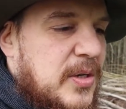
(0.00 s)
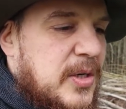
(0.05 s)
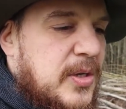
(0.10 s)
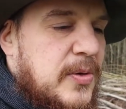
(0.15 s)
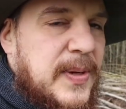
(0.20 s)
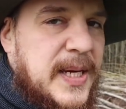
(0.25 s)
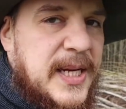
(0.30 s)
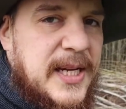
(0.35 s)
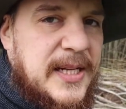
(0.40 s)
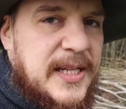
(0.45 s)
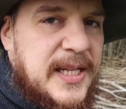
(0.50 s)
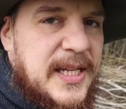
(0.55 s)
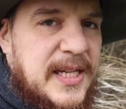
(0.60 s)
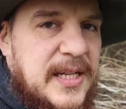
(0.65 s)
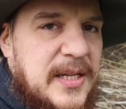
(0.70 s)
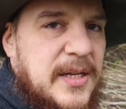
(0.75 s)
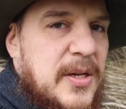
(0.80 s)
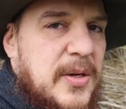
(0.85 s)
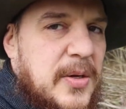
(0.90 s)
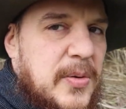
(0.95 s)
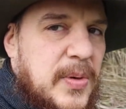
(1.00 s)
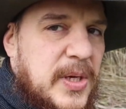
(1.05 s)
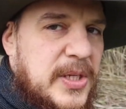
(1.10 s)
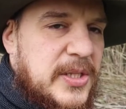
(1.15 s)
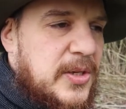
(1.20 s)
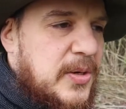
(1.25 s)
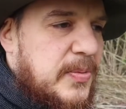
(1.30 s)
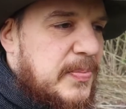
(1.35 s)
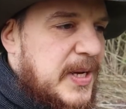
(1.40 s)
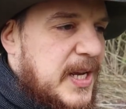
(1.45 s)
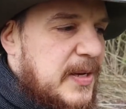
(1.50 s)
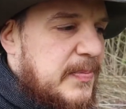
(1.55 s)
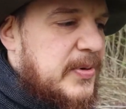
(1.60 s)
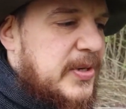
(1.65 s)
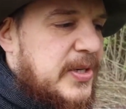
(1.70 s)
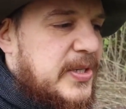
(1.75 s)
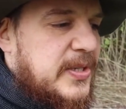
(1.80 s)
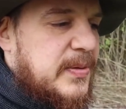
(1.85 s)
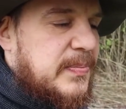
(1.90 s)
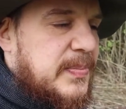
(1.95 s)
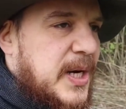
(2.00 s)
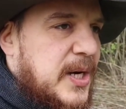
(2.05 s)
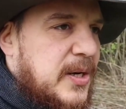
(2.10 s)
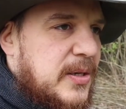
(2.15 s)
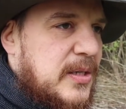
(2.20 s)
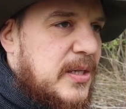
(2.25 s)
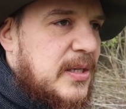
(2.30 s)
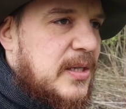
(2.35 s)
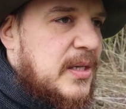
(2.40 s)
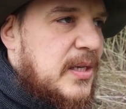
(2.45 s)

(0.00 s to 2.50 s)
quickly what your paper is about.